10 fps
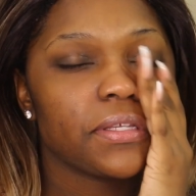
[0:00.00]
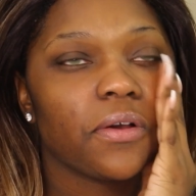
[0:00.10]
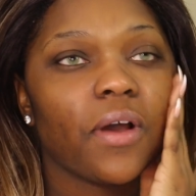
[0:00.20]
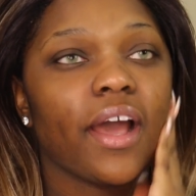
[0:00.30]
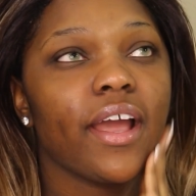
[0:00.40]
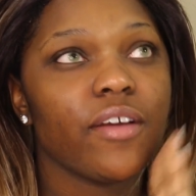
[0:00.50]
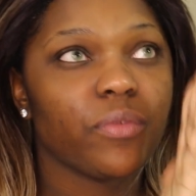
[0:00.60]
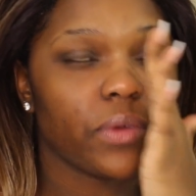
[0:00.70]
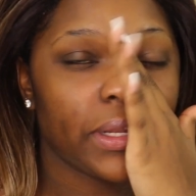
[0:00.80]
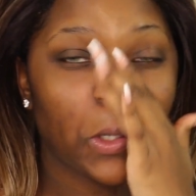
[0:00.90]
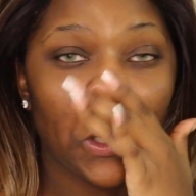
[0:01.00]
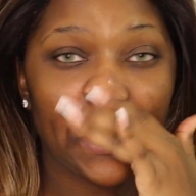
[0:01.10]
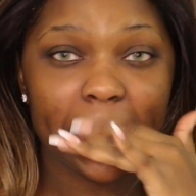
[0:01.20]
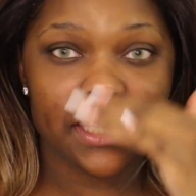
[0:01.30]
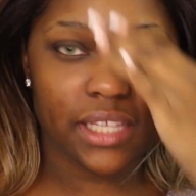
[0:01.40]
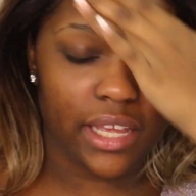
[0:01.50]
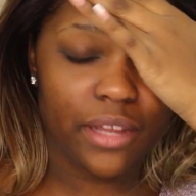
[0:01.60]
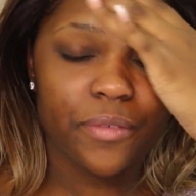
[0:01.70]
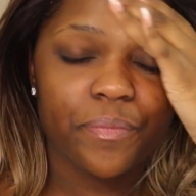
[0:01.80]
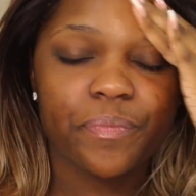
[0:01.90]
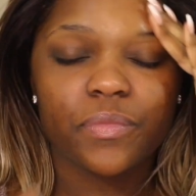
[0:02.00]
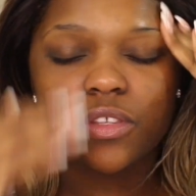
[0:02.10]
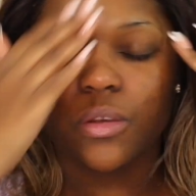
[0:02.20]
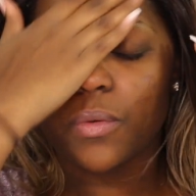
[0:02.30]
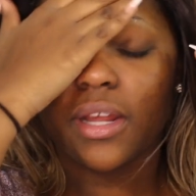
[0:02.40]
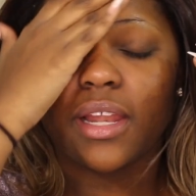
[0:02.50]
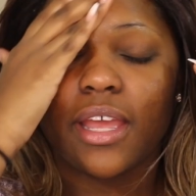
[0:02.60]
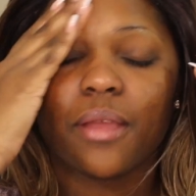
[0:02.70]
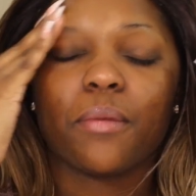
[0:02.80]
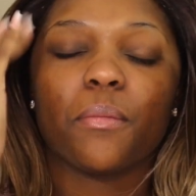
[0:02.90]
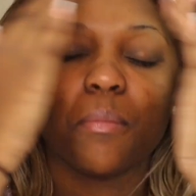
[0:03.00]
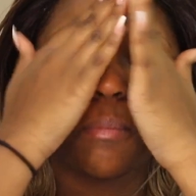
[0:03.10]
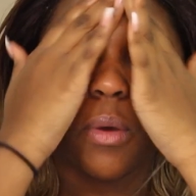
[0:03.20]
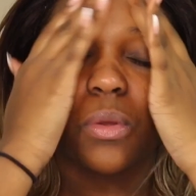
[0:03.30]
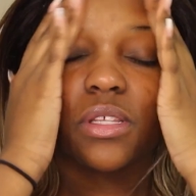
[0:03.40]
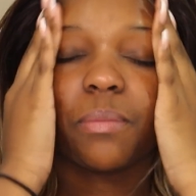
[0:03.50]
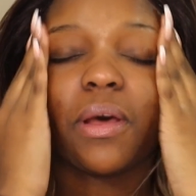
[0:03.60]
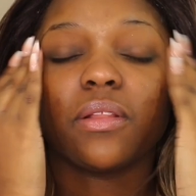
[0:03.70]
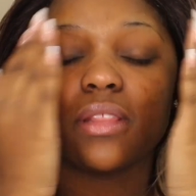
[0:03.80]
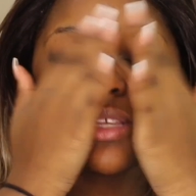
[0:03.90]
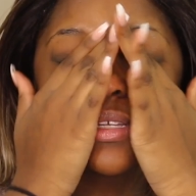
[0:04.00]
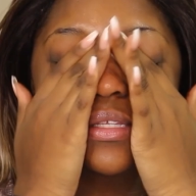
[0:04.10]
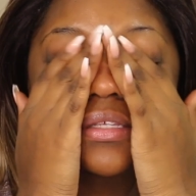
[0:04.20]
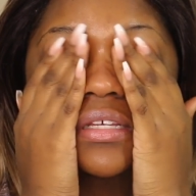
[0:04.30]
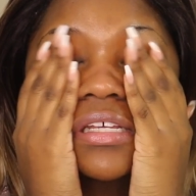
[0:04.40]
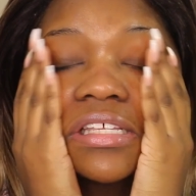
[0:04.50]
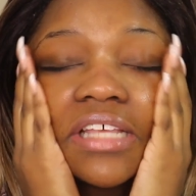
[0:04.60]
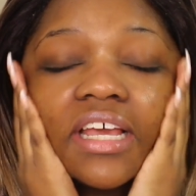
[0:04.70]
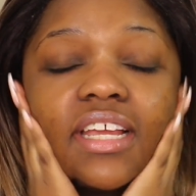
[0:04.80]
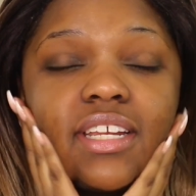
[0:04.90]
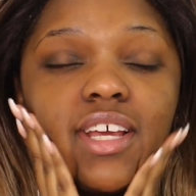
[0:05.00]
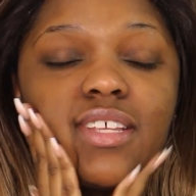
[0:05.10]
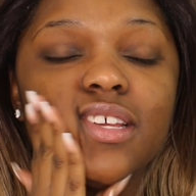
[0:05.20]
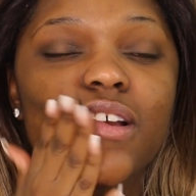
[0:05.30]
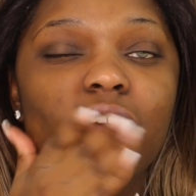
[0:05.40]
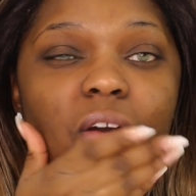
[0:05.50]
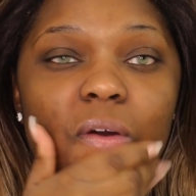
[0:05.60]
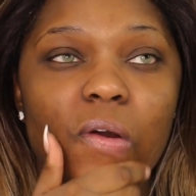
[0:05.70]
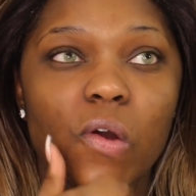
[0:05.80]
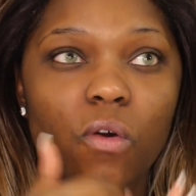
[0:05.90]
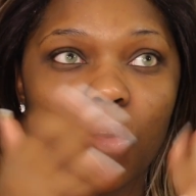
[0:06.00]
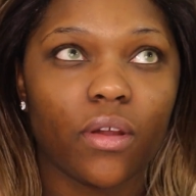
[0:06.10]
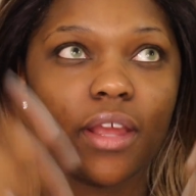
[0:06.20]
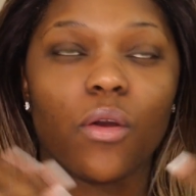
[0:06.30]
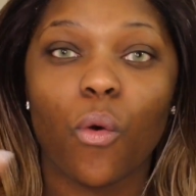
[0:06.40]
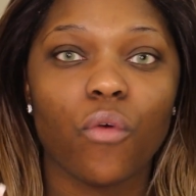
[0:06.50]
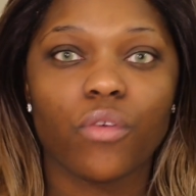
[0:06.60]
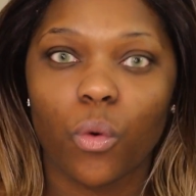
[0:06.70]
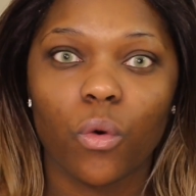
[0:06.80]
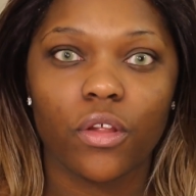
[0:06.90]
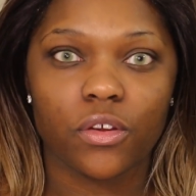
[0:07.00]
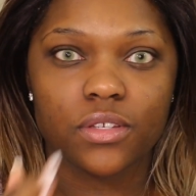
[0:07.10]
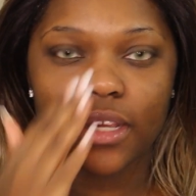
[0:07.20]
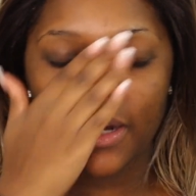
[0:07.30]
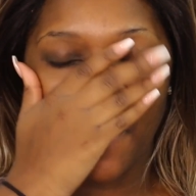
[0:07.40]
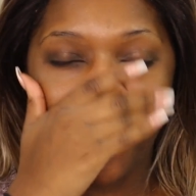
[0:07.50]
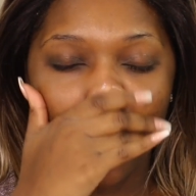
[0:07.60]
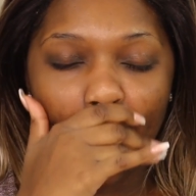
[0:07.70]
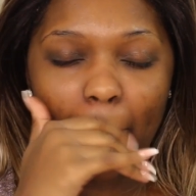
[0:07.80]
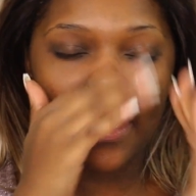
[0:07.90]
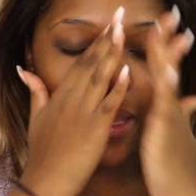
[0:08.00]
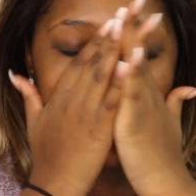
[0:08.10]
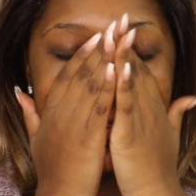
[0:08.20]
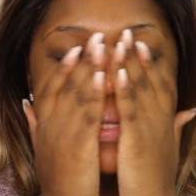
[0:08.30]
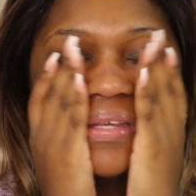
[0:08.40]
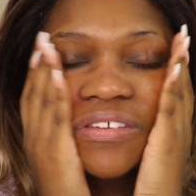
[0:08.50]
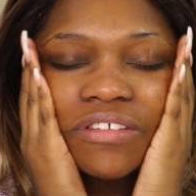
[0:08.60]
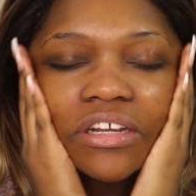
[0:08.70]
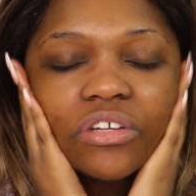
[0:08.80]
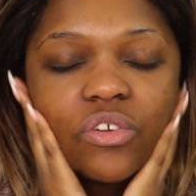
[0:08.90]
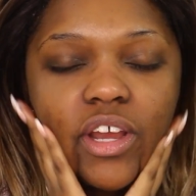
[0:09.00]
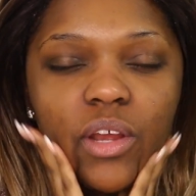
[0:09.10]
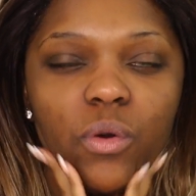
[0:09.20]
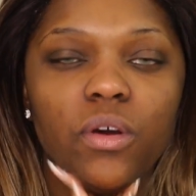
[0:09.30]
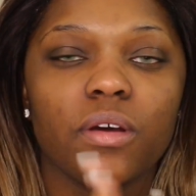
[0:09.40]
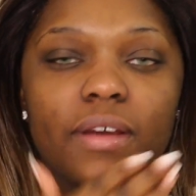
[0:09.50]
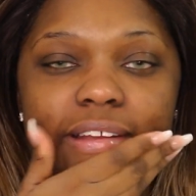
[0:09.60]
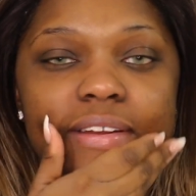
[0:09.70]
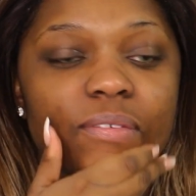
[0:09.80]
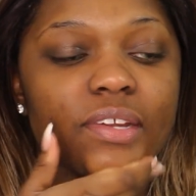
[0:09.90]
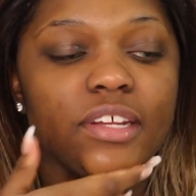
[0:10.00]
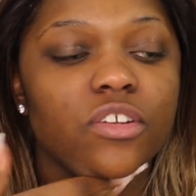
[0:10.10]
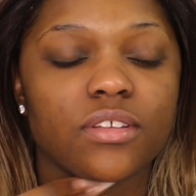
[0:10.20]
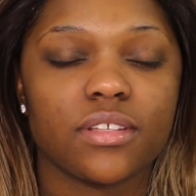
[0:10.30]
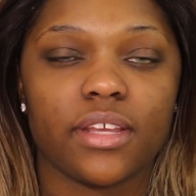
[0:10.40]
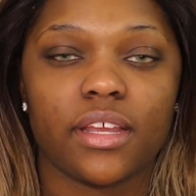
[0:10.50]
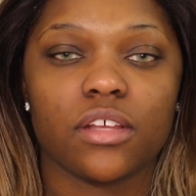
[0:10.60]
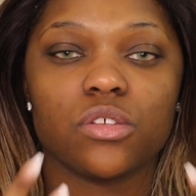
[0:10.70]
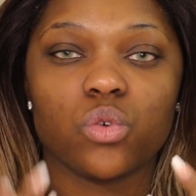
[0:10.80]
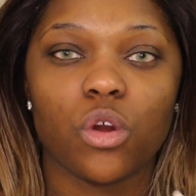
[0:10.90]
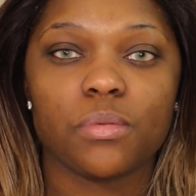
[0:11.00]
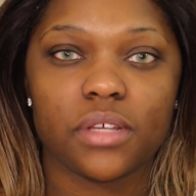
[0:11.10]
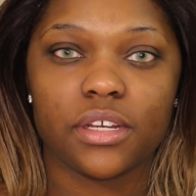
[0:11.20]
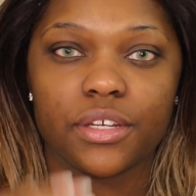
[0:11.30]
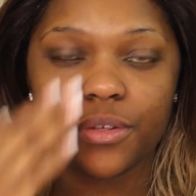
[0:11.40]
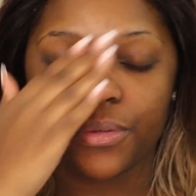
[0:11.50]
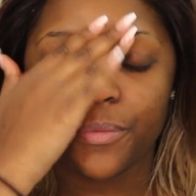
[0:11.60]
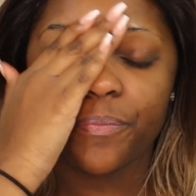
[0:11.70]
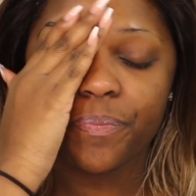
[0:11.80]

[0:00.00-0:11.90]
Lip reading: so I have really oily skin, so what I like most about this is that it doesn't like over oil your skin up. It's just like a dry oil, and it really just like absorbs into